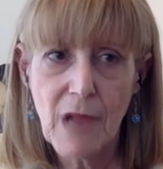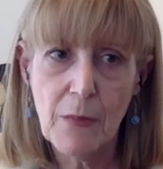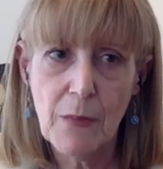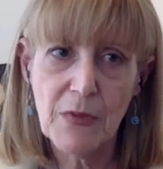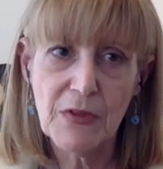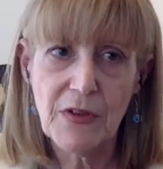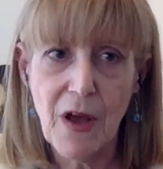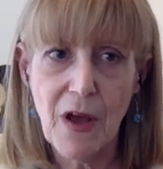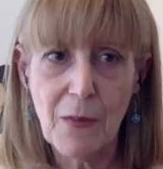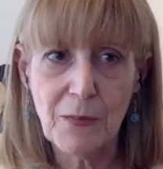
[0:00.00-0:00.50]

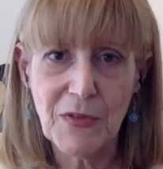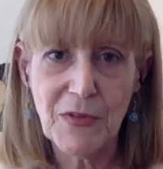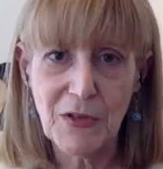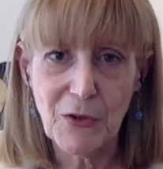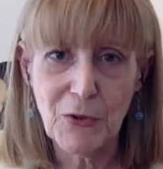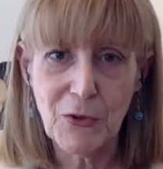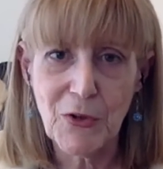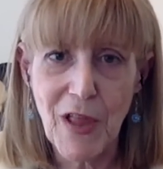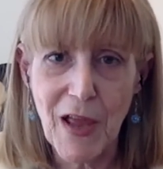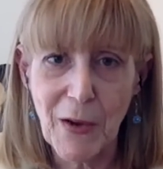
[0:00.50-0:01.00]
I'm
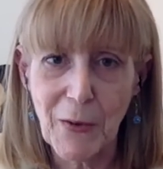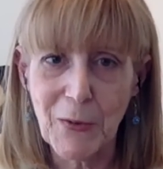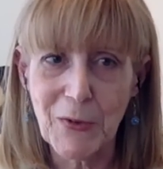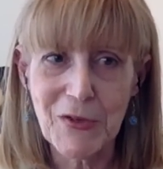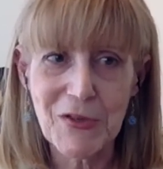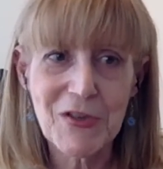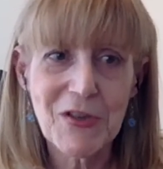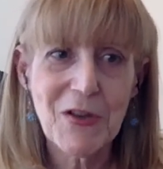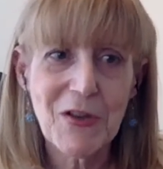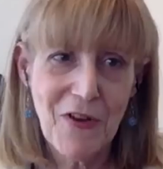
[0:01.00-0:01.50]
adopting your
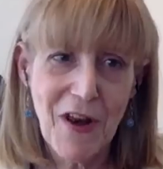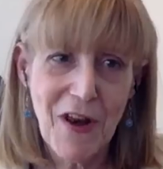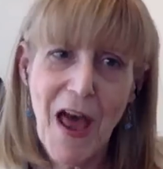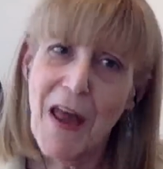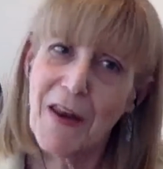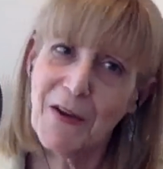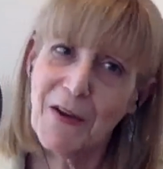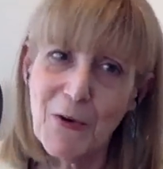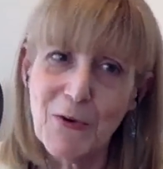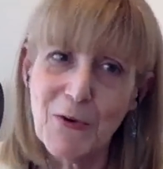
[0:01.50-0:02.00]
language. If an
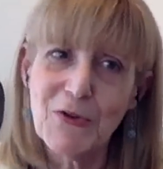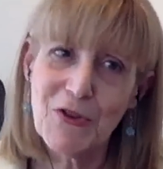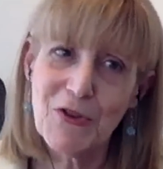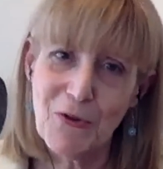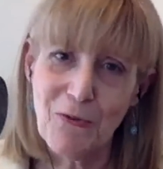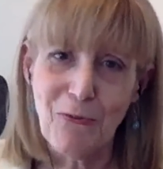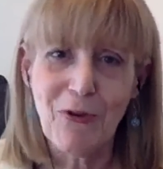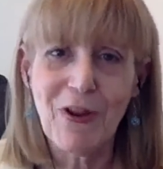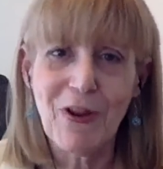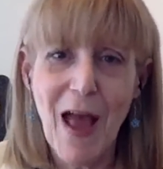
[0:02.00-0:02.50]
addict
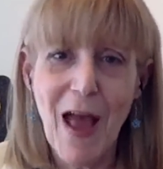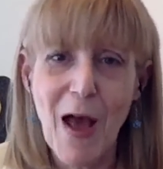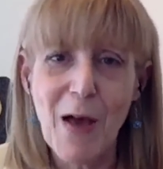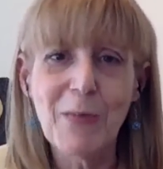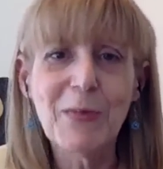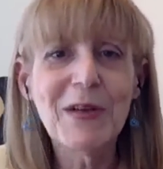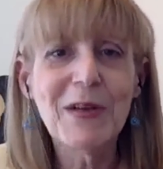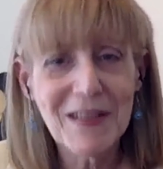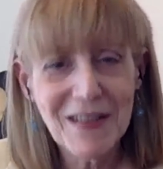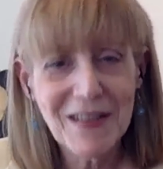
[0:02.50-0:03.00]
goes to
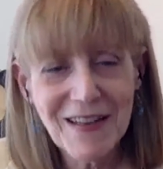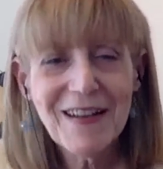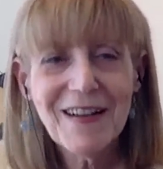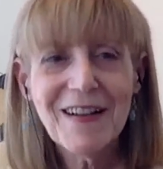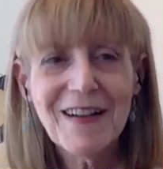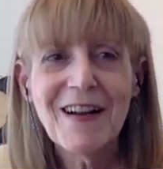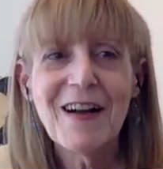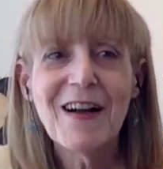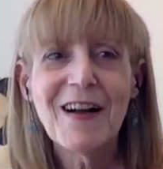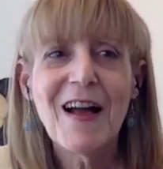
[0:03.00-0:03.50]
rehab
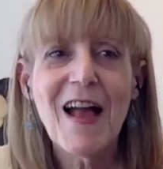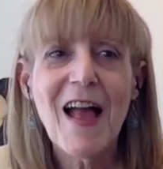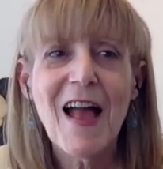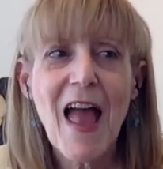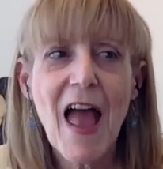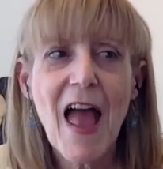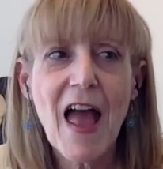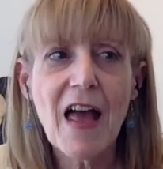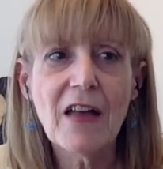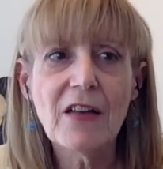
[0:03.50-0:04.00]

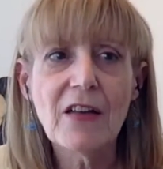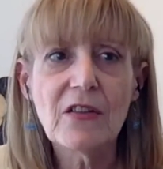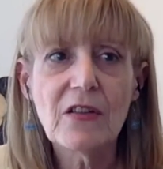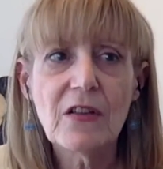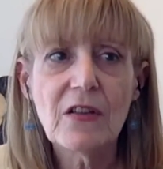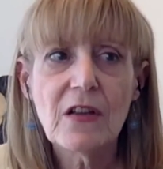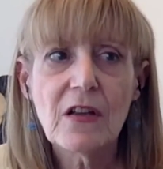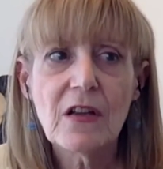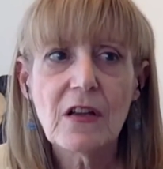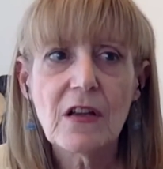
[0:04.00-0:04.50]

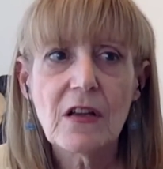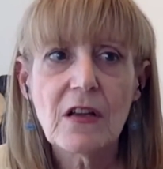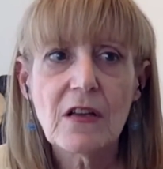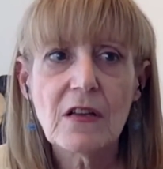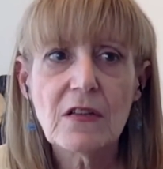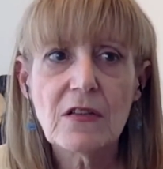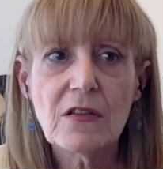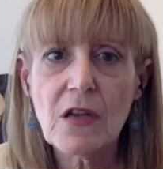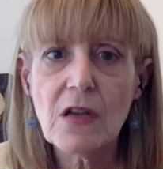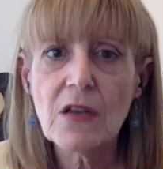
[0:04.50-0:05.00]
and
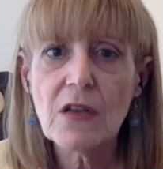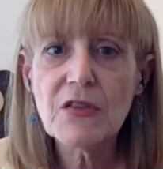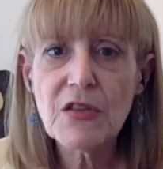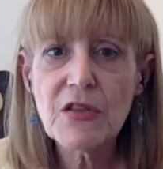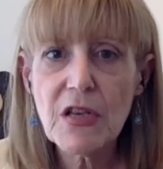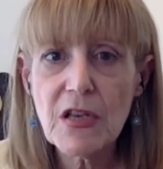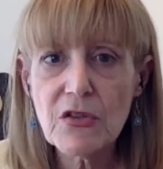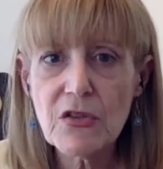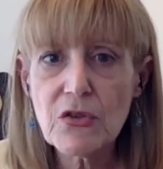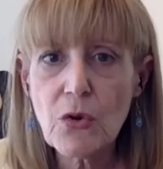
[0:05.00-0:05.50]

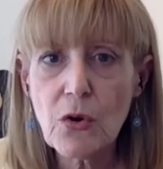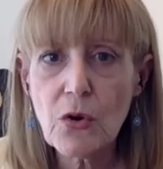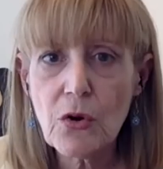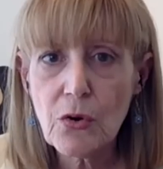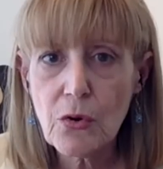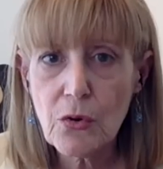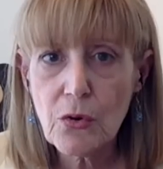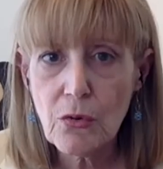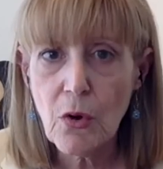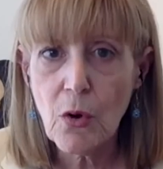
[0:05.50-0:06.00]
does his
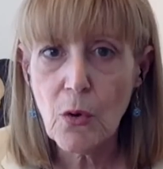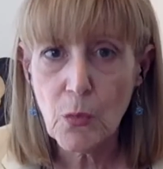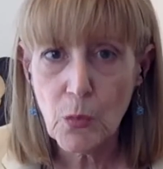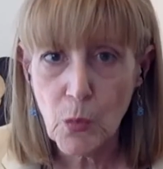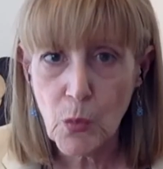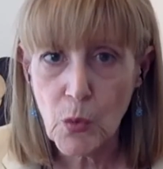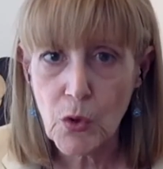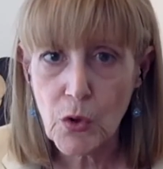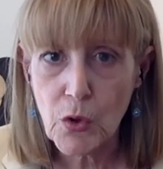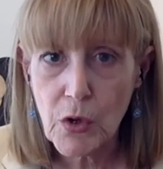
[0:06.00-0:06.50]
or her
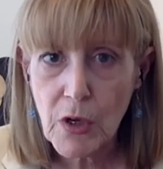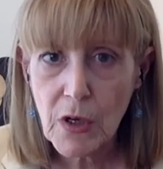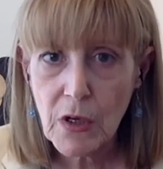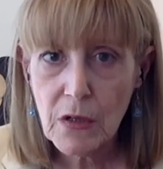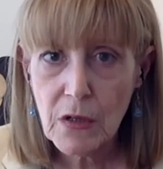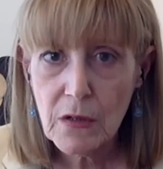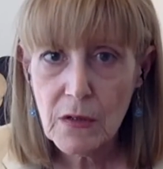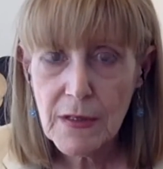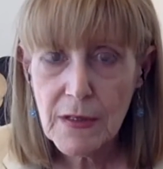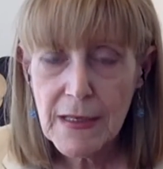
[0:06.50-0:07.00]
own work